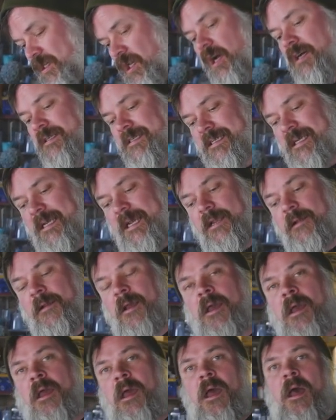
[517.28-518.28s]
cutting
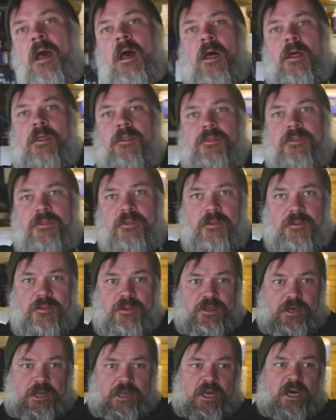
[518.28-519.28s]

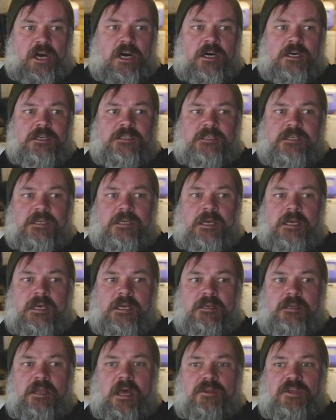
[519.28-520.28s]
the cut
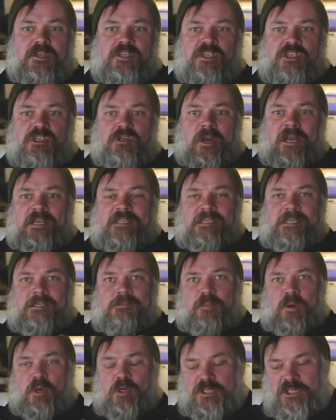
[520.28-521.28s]
the stress is
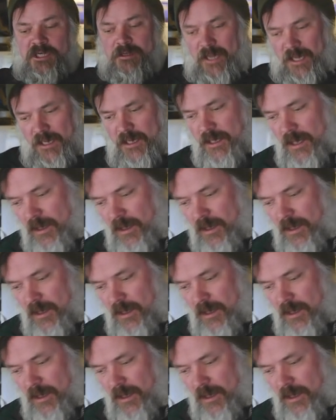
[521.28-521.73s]
pushing here you